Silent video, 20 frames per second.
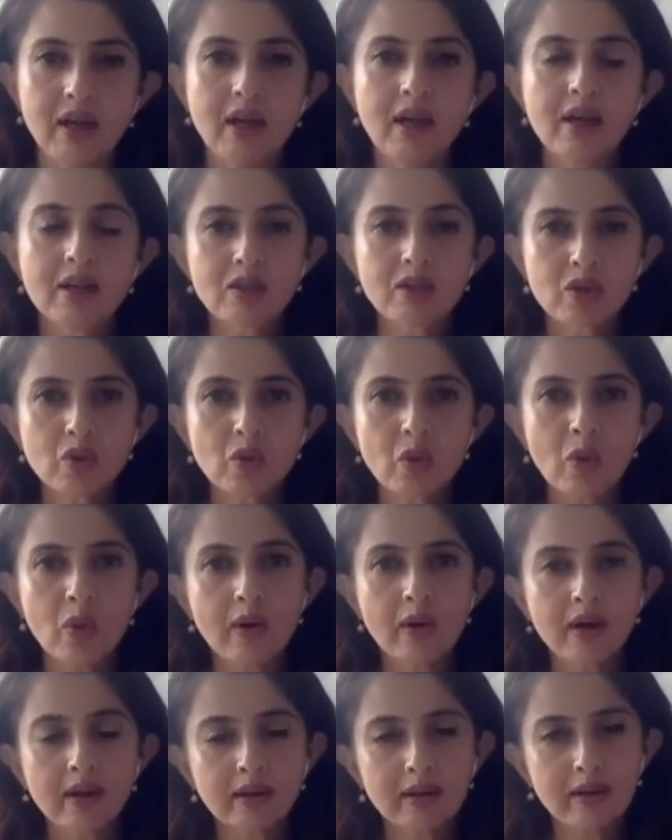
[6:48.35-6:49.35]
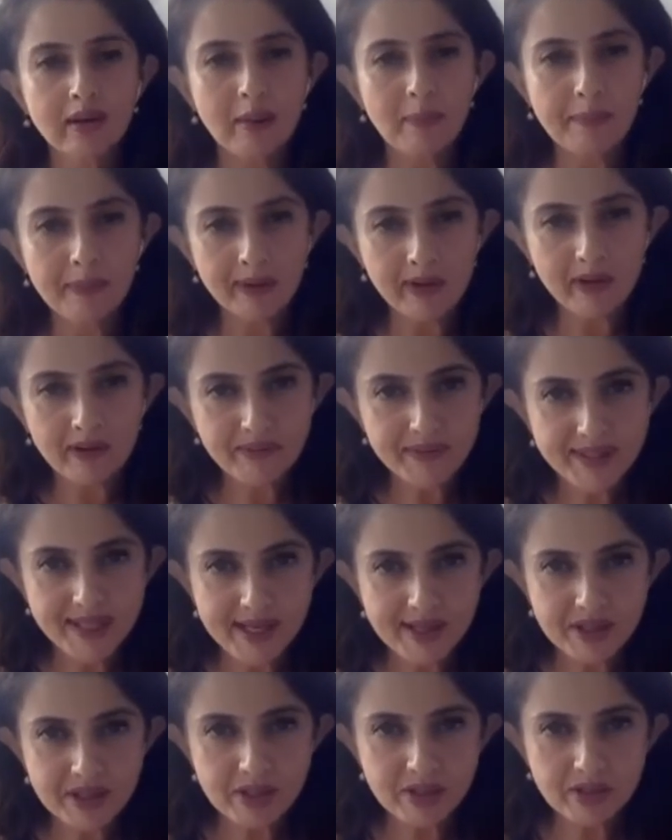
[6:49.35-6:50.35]
So a couple of
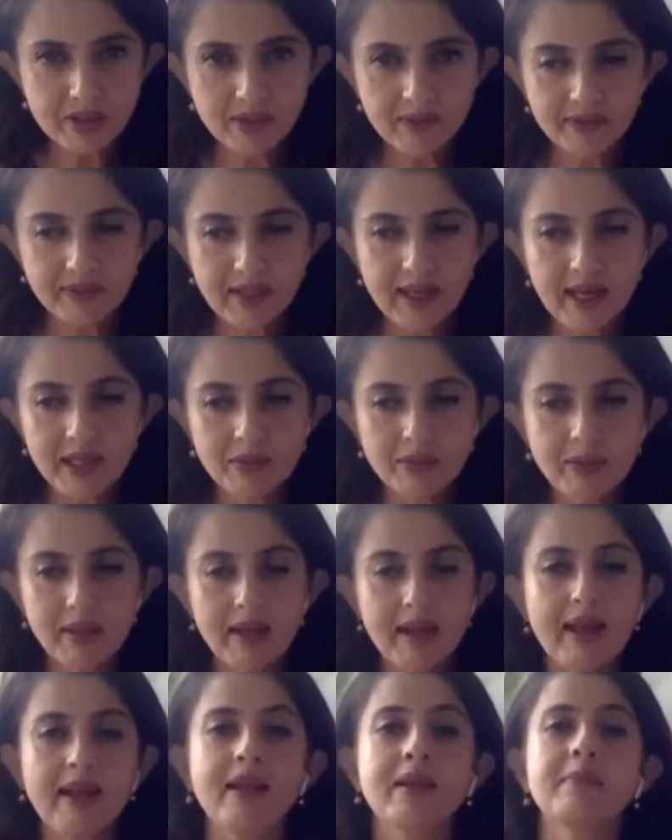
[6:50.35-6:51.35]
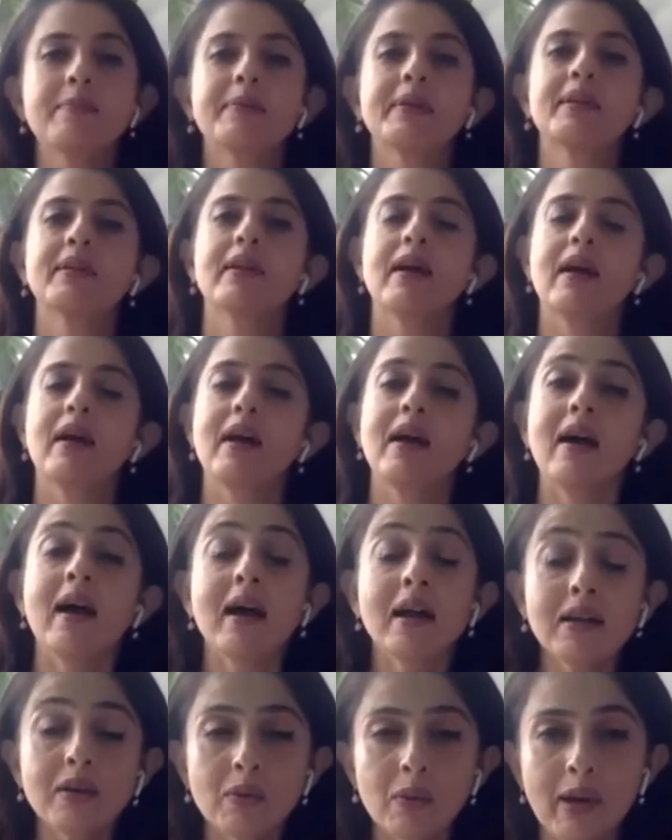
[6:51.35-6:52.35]
sessions of that will help in
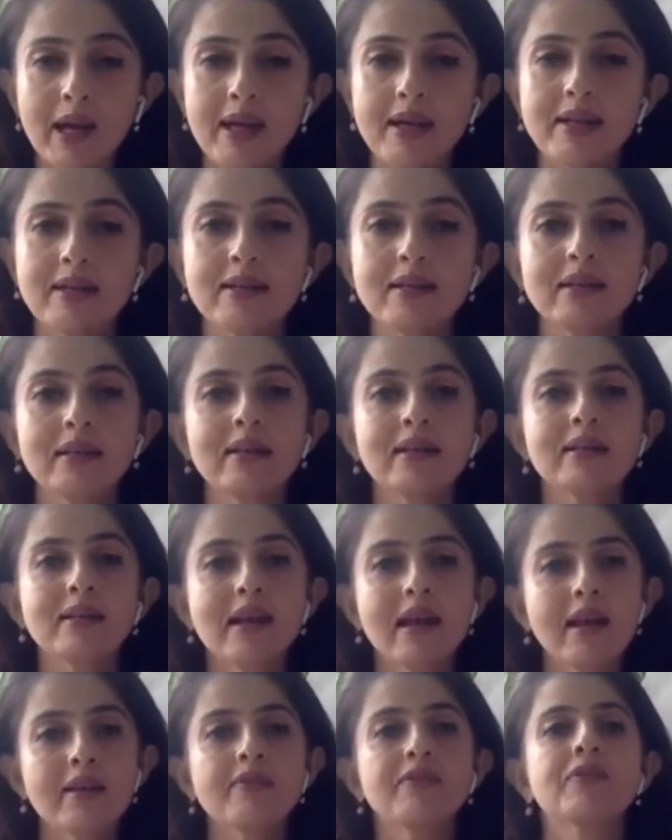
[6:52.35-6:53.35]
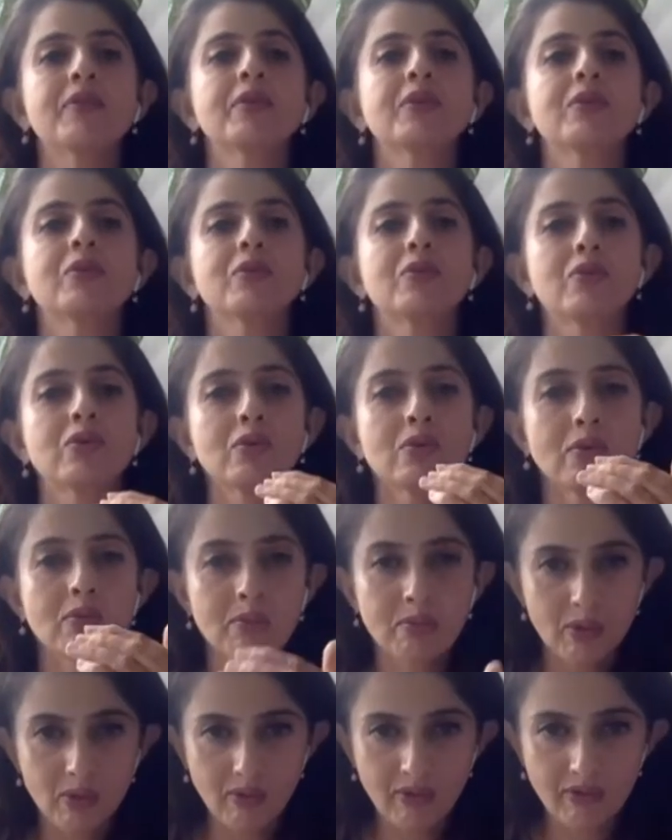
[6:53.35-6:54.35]
unwinding it and for you to
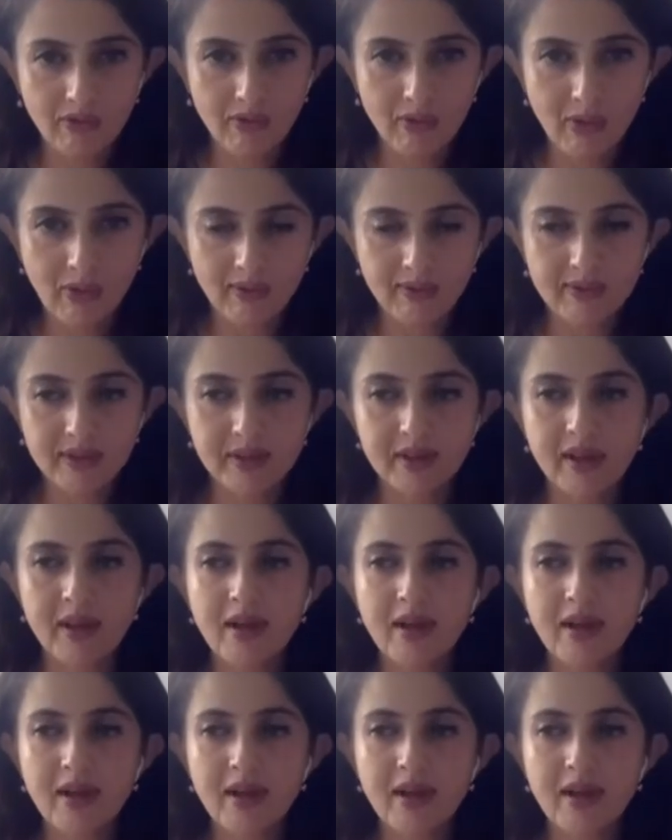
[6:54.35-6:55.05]
move forward.